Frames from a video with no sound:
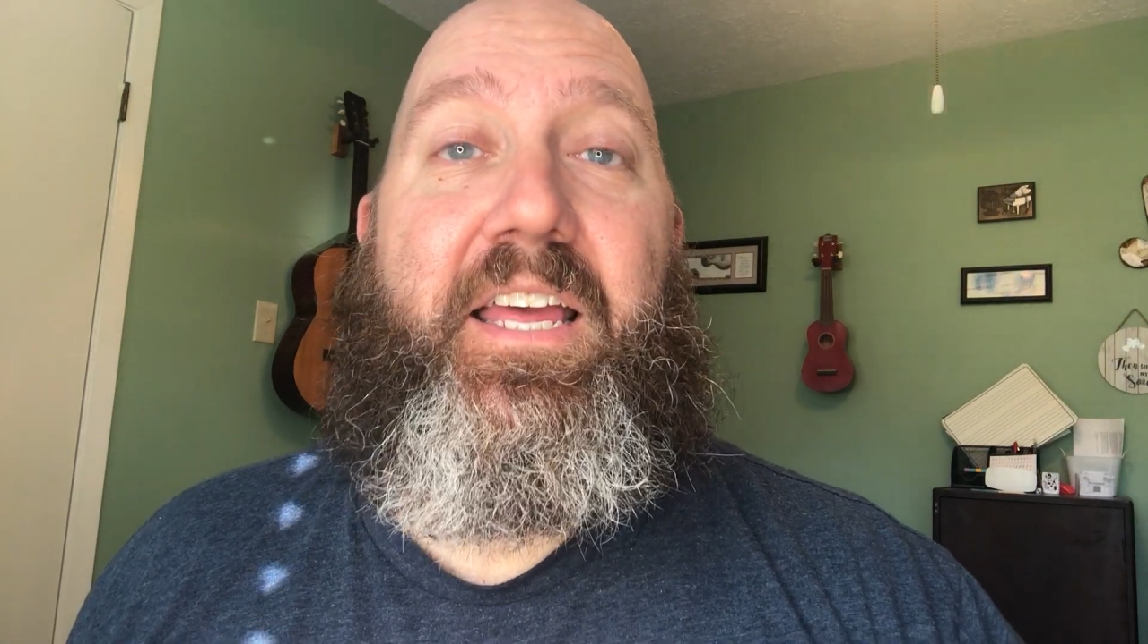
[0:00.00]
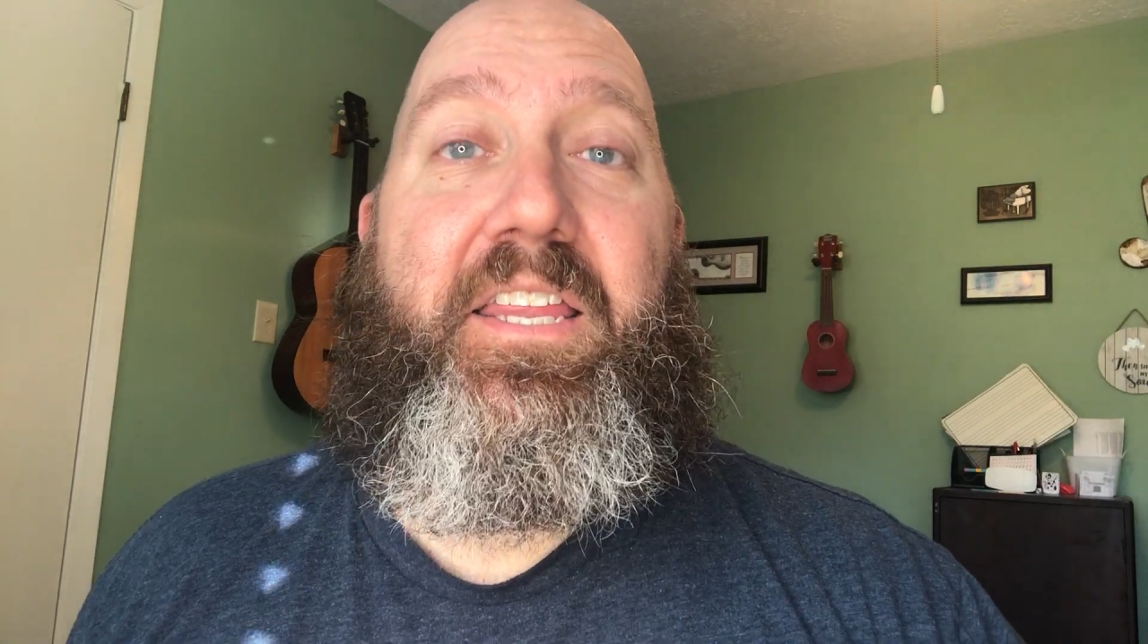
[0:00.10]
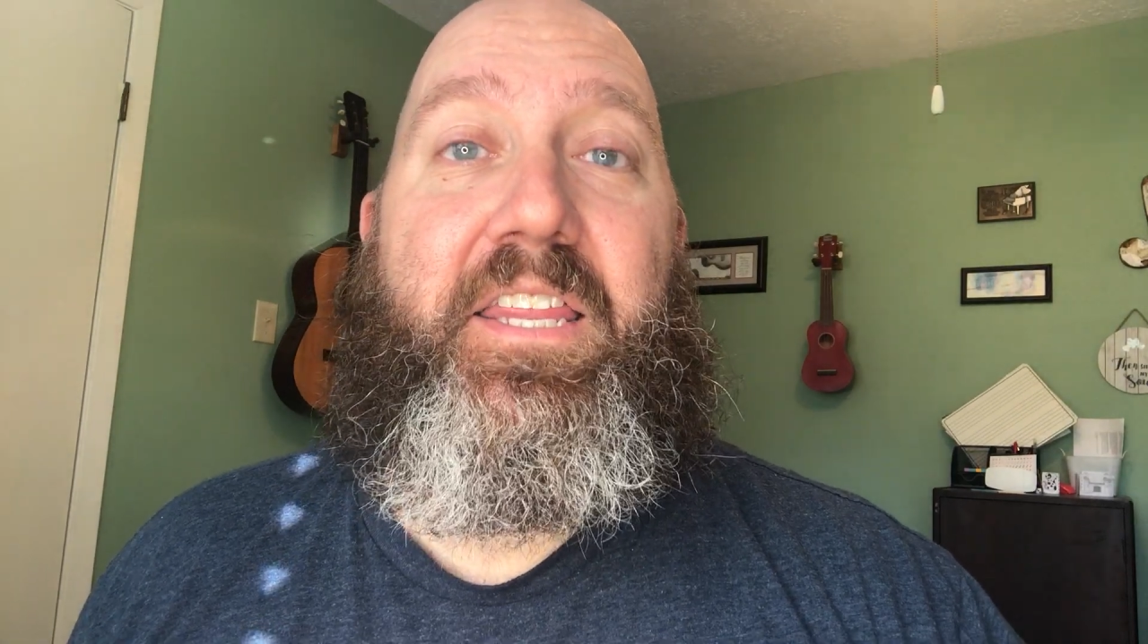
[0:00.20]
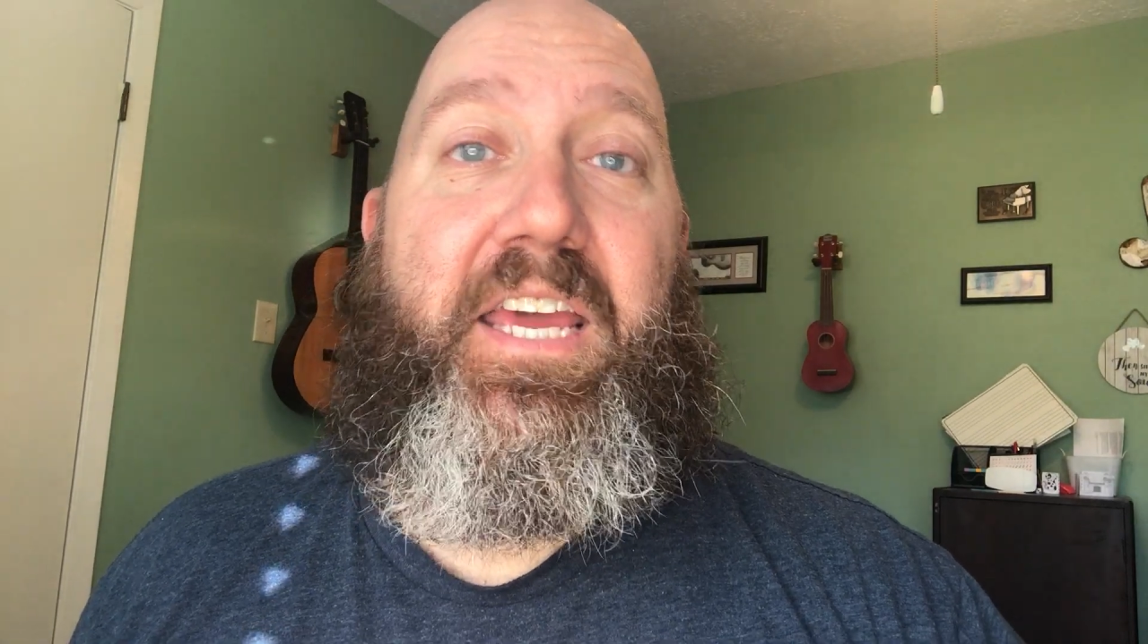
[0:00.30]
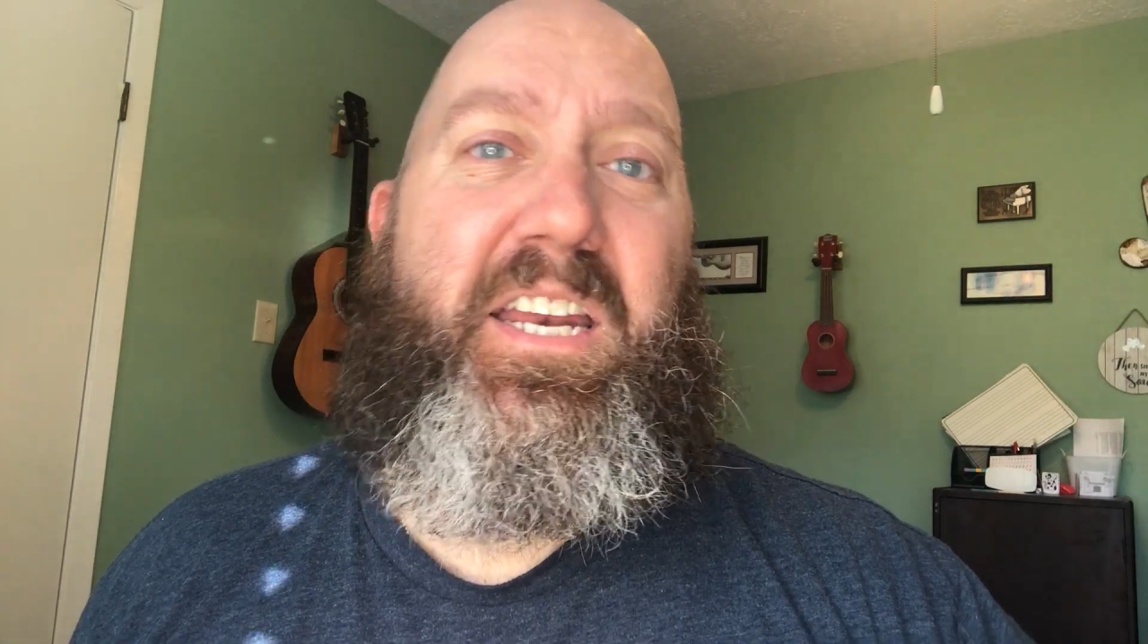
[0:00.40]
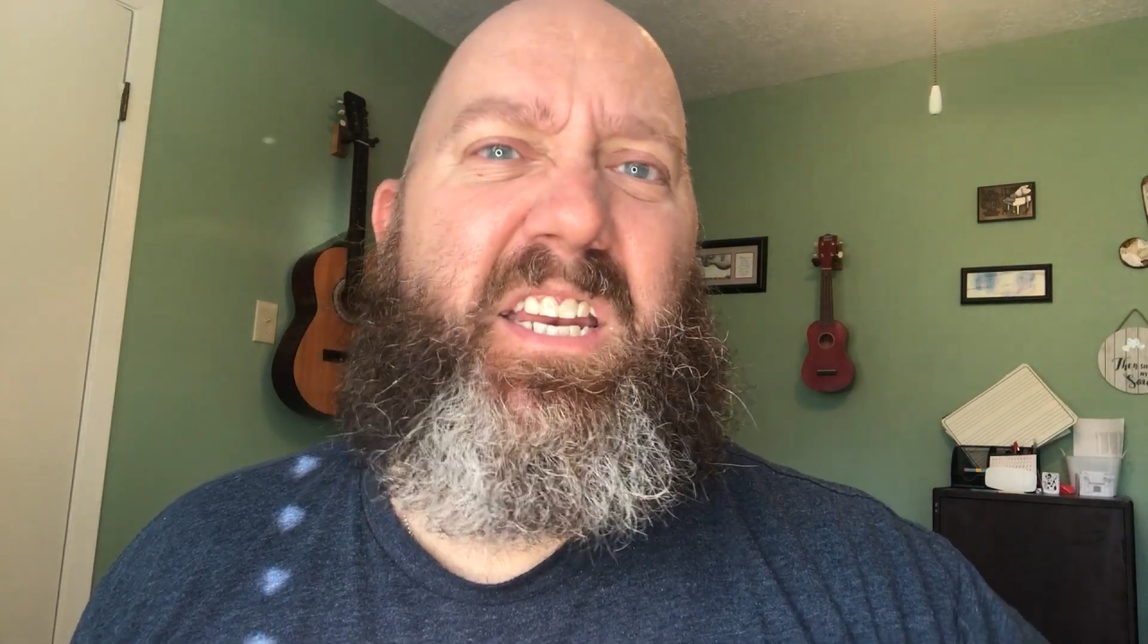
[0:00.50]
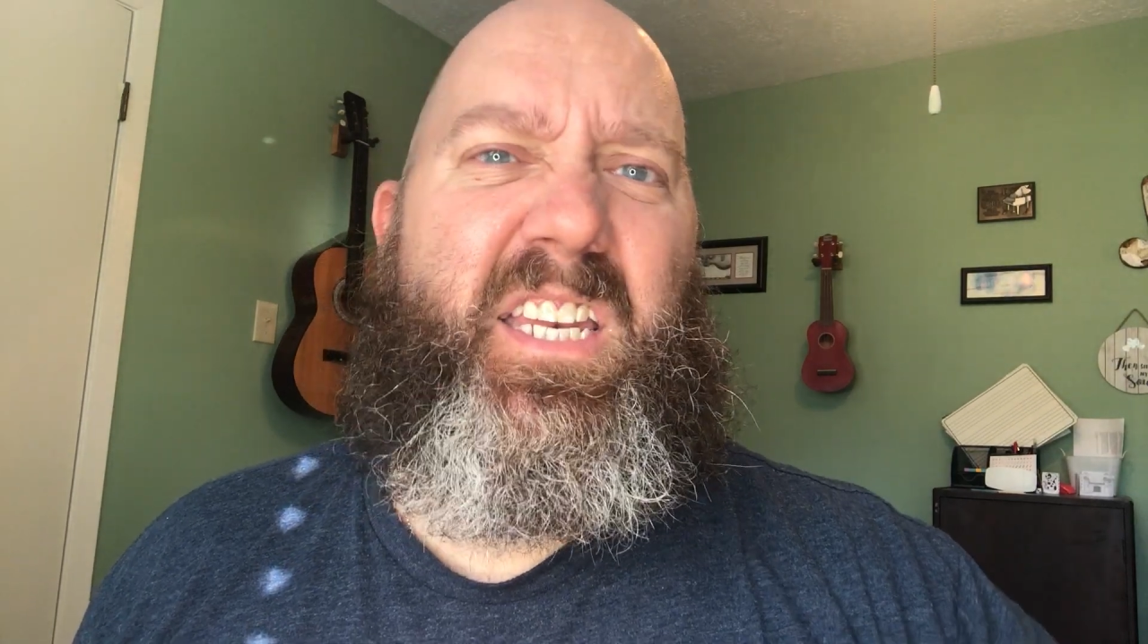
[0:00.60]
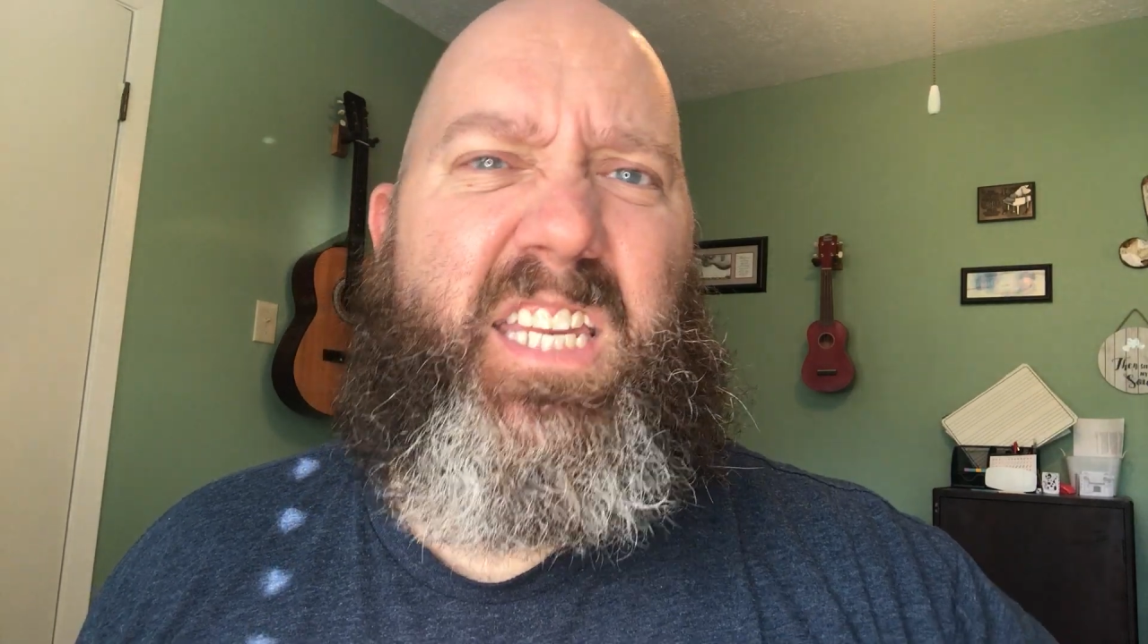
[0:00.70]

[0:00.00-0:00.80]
that